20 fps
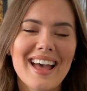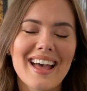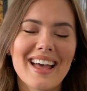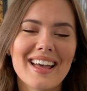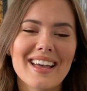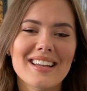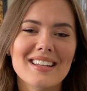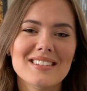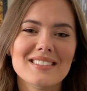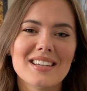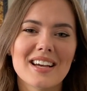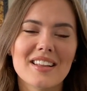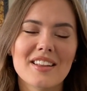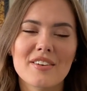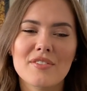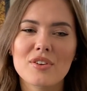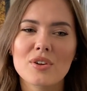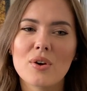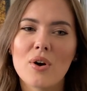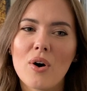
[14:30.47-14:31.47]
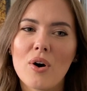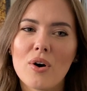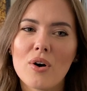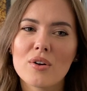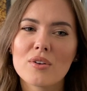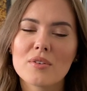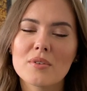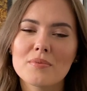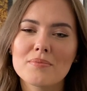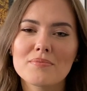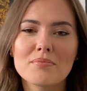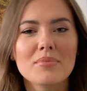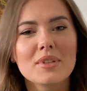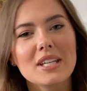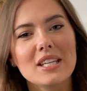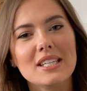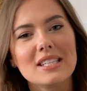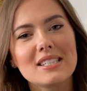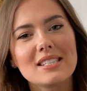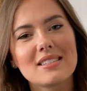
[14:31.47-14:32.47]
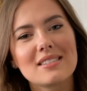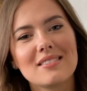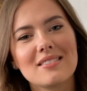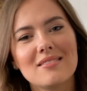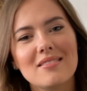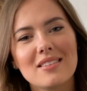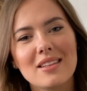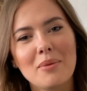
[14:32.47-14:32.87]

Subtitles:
and I love you all. Please